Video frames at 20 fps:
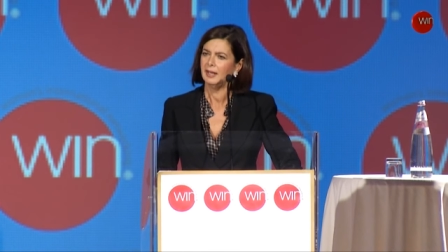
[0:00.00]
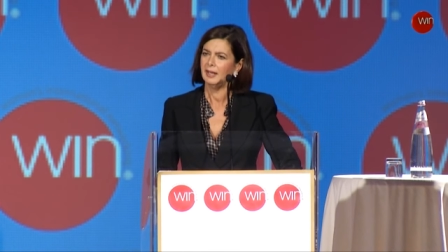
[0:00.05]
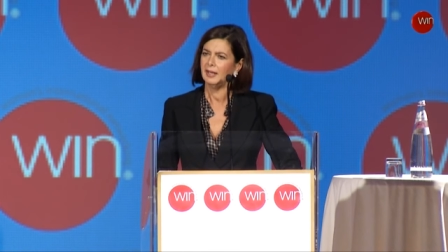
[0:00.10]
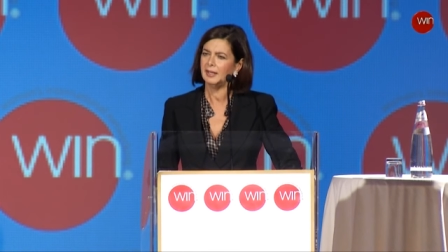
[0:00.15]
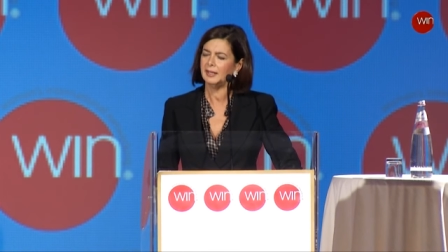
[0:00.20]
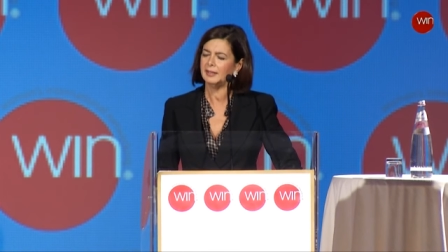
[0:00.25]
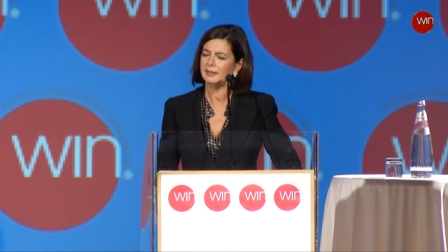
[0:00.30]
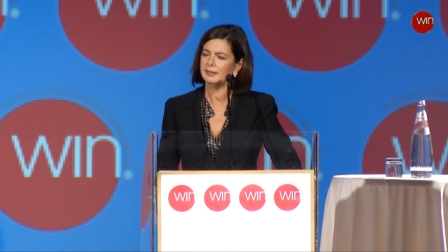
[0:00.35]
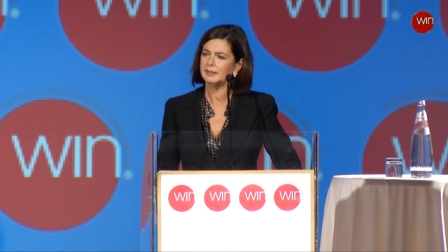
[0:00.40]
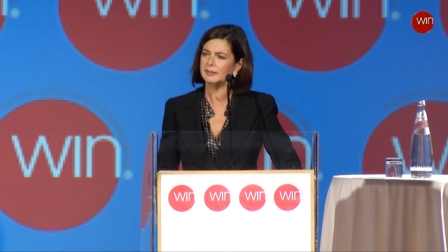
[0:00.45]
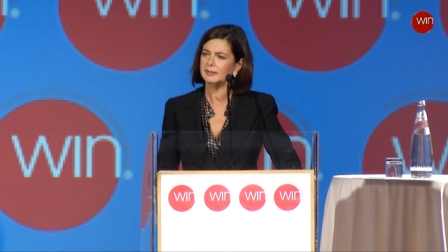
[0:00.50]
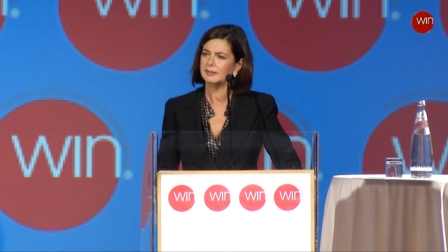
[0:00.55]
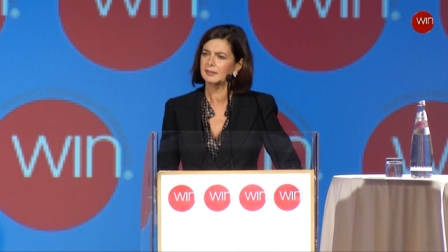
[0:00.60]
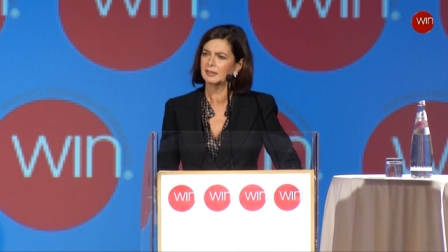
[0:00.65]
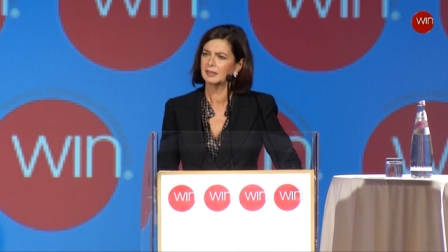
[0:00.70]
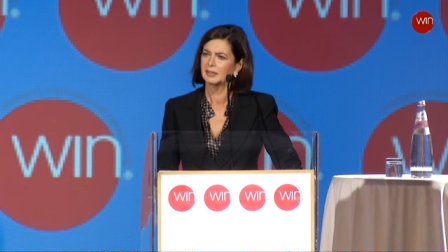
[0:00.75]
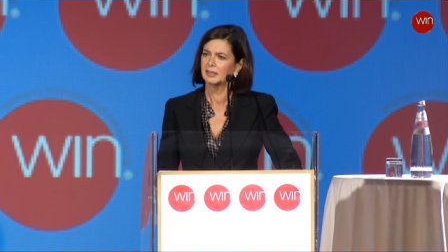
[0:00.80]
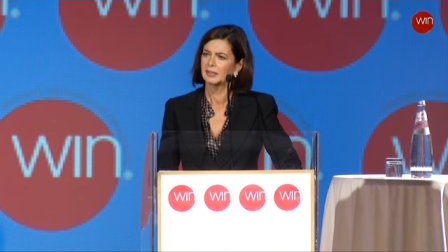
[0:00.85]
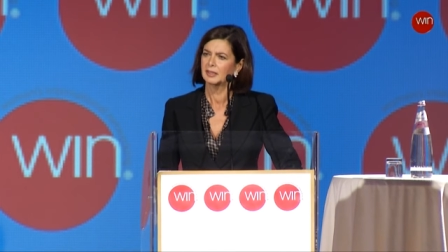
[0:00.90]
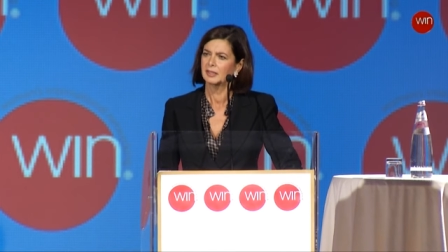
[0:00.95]
and
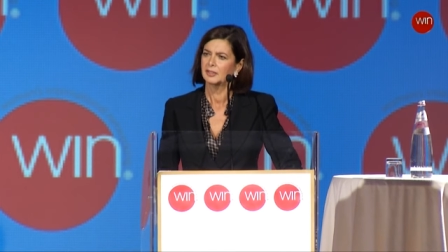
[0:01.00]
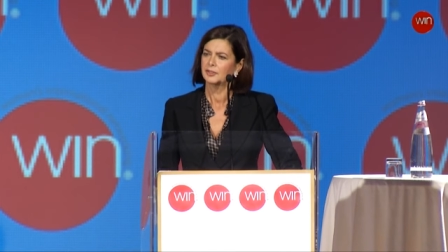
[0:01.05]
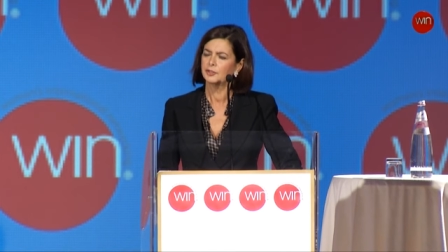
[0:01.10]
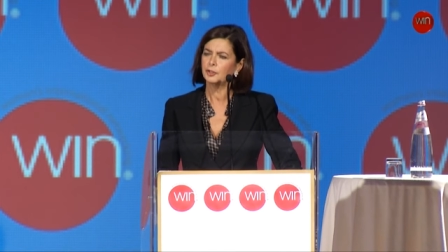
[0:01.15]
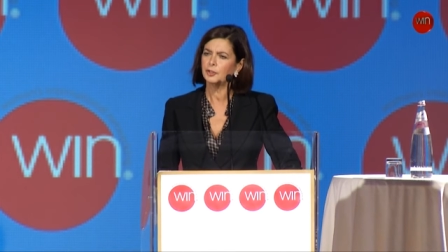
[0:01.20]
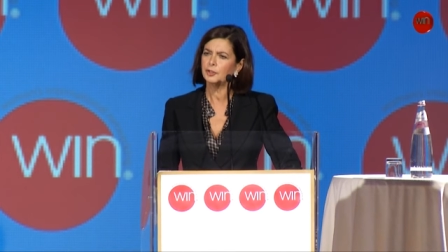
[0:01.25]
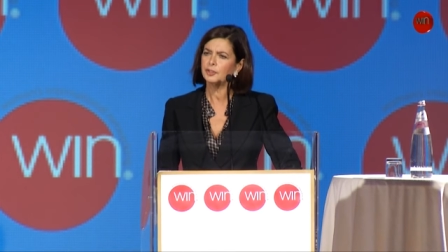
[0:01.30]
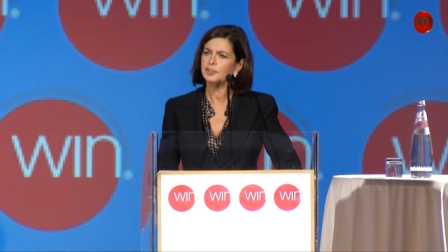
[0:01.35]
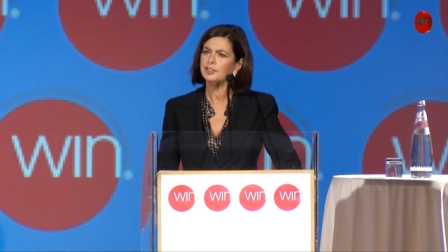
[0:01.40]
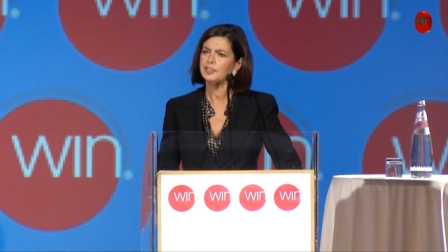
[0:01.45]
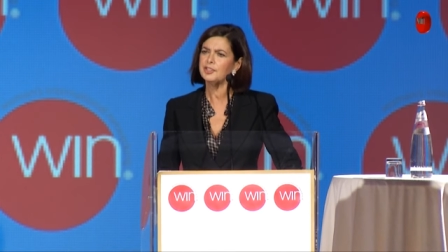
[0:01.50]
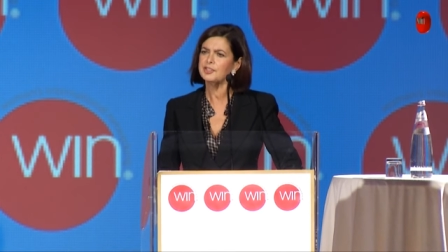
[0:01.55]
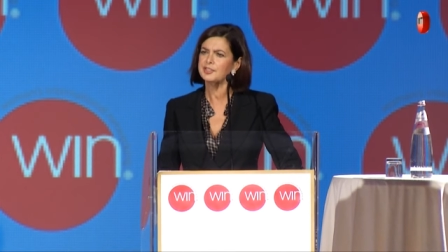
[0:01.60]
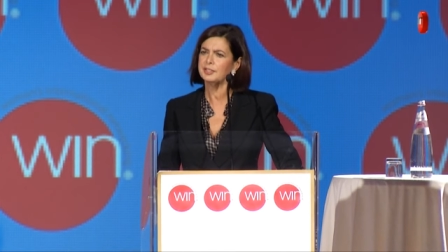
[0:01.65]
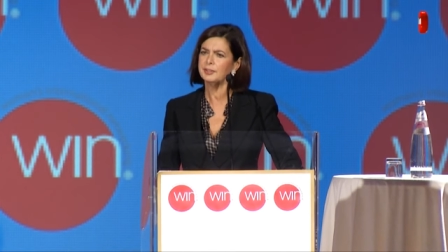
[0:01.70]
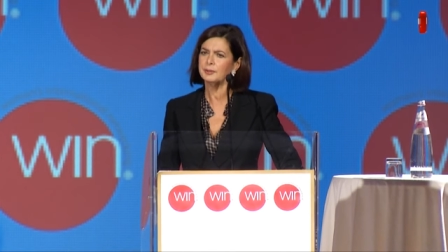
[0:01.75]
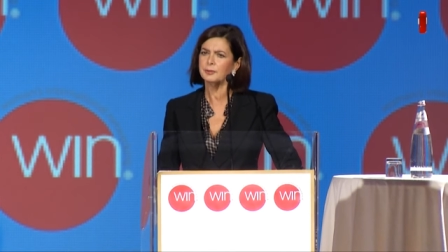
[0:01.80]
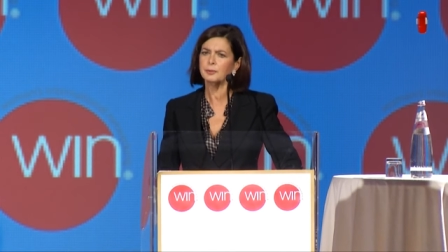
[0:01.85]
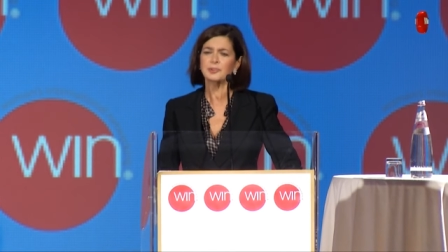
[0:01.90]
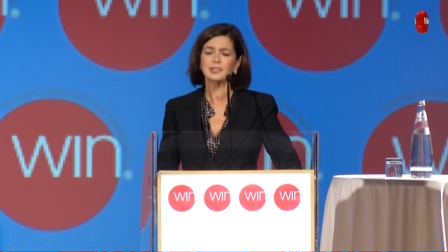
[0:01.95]
turn this
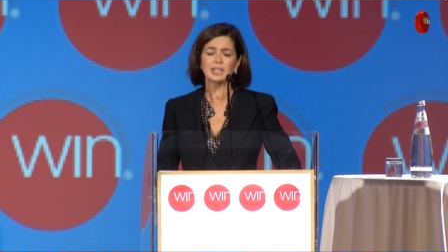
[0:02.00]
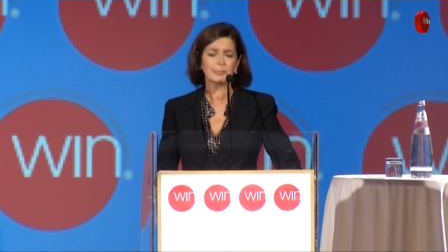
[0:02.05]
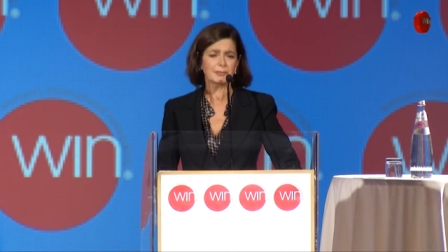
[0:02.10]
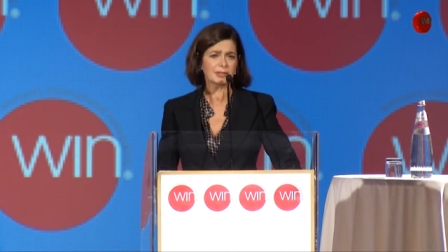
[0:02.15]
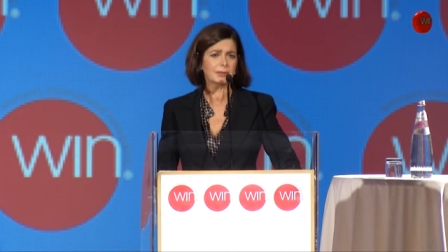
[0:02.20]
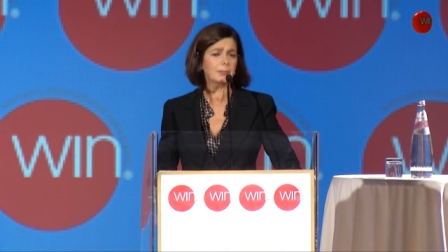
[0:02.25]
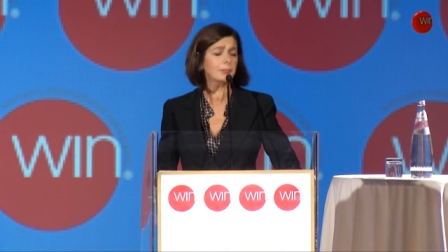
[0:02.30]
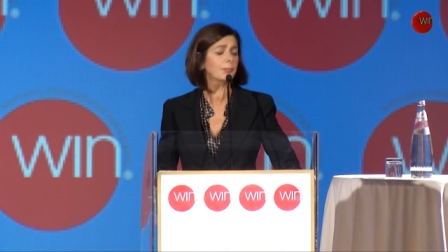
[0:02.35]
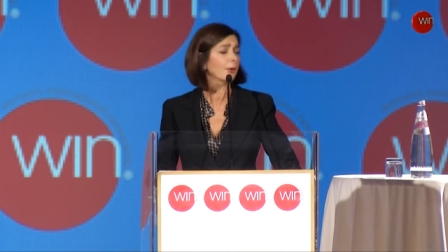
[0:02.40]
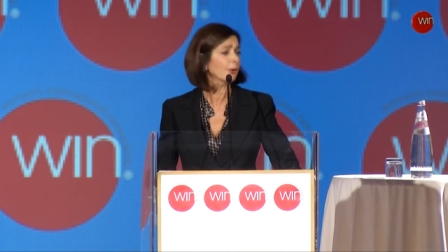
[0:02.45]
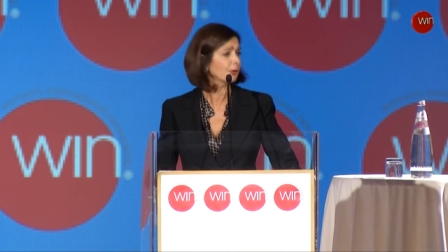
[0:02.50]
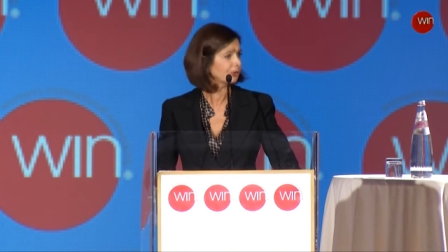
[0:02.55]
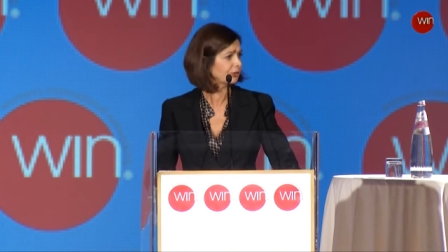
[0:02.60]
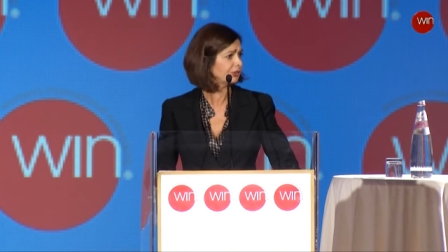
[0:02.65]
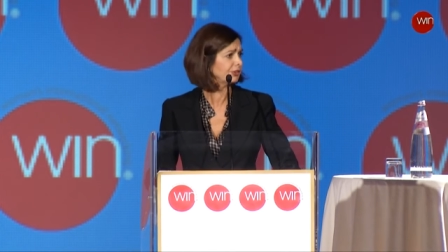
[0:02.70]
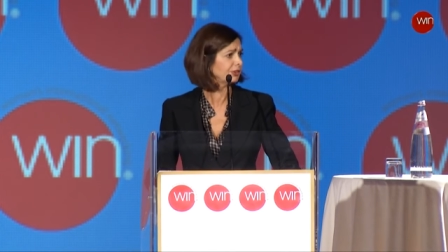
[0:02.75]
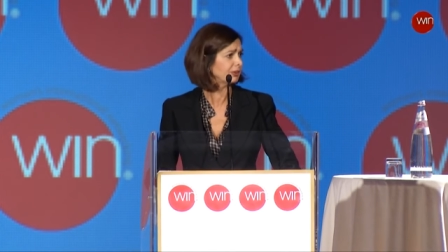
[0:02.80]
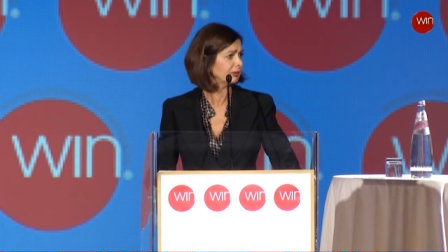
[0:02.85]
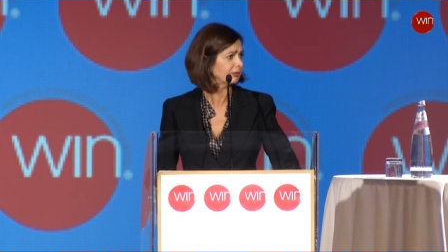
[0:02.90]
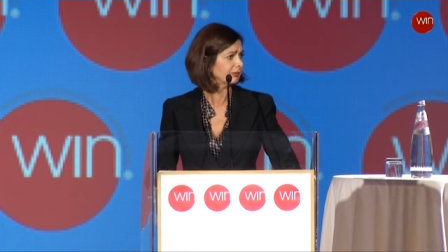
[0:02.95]
into something
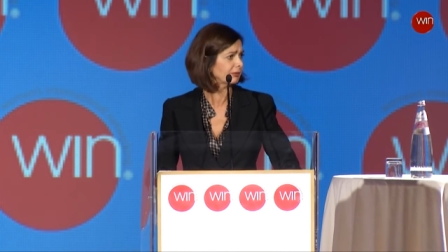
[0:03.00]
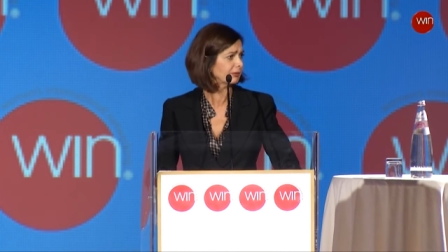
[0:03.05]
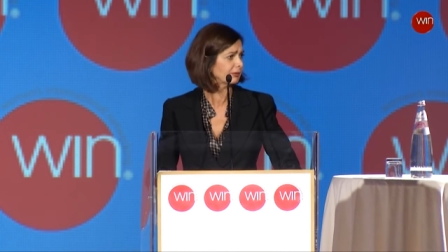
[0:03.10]
positive.